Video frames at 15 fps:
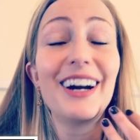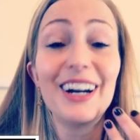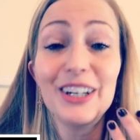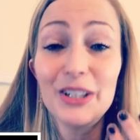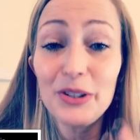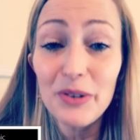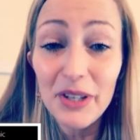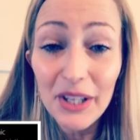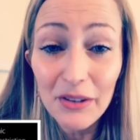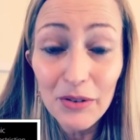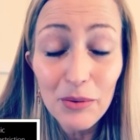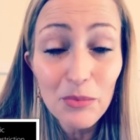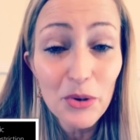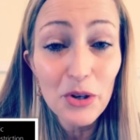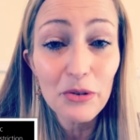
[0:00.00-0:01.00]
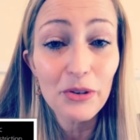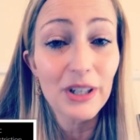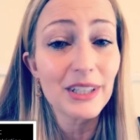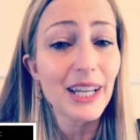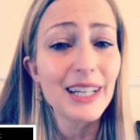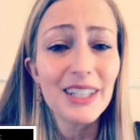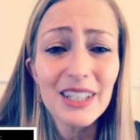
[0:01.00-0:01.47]
are doing even more for
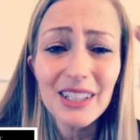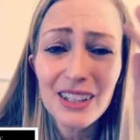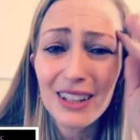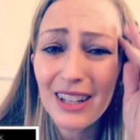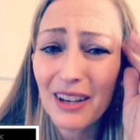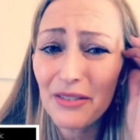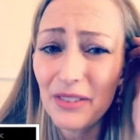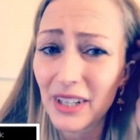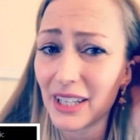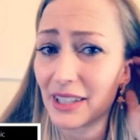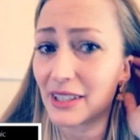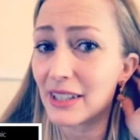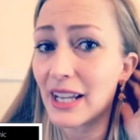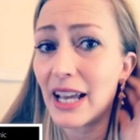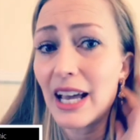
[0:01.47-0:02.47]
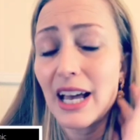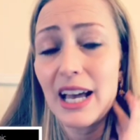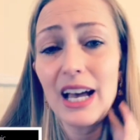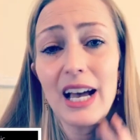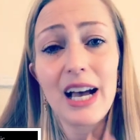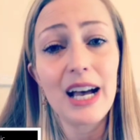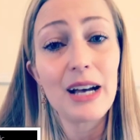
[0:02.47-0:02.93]
us. I just love this.
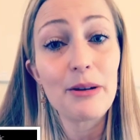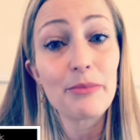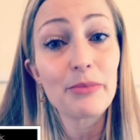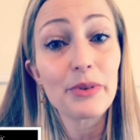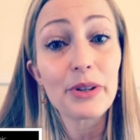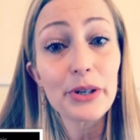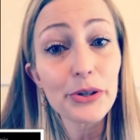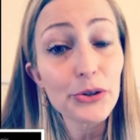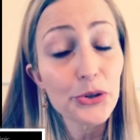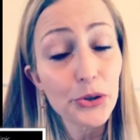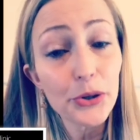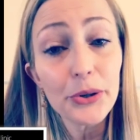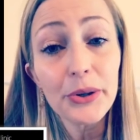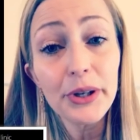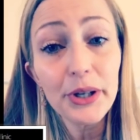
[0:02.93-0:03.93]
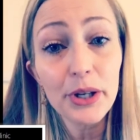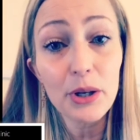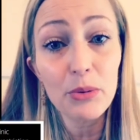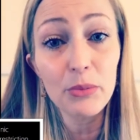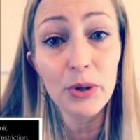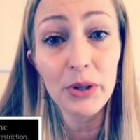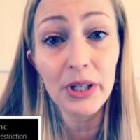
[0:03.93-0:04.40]
There's truly a
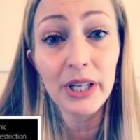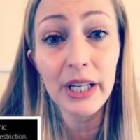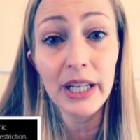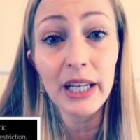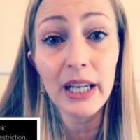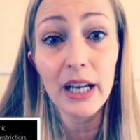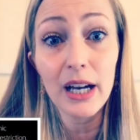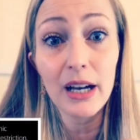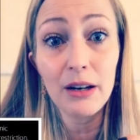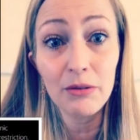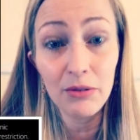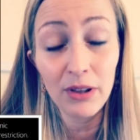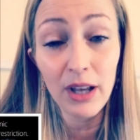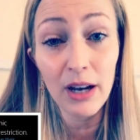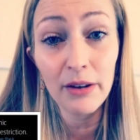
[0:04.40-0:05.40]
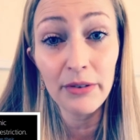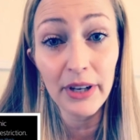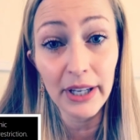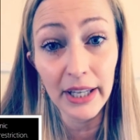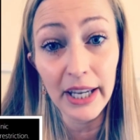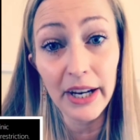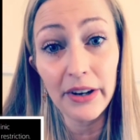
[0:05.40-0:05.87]
community of love
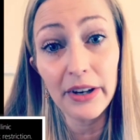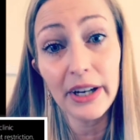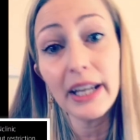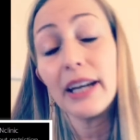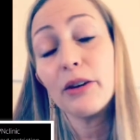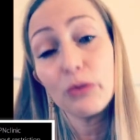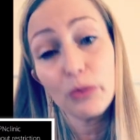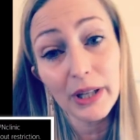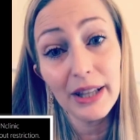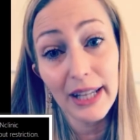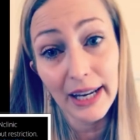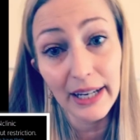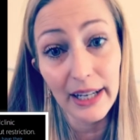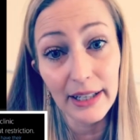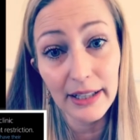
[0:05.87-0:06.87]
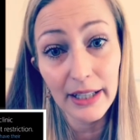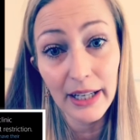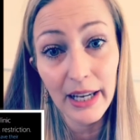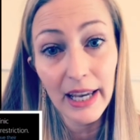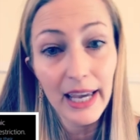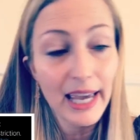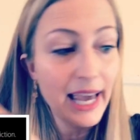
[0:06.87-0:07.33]
and caring if we let it.
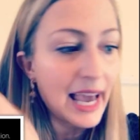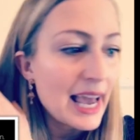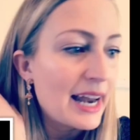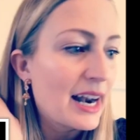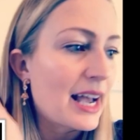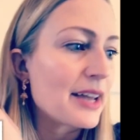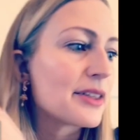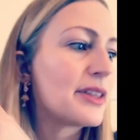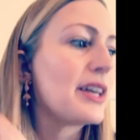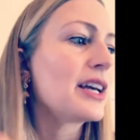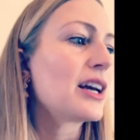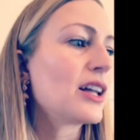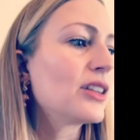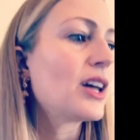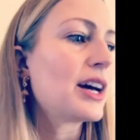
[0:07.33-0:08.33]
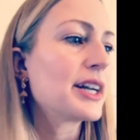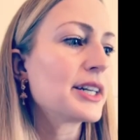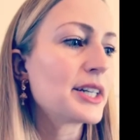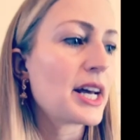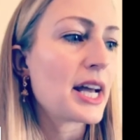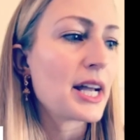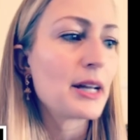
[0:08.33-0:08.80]
And I think a lot
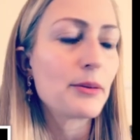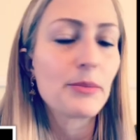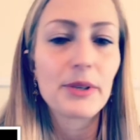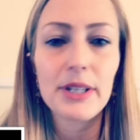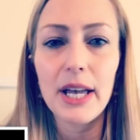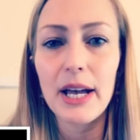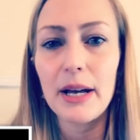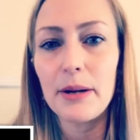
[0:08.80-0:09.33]
of times,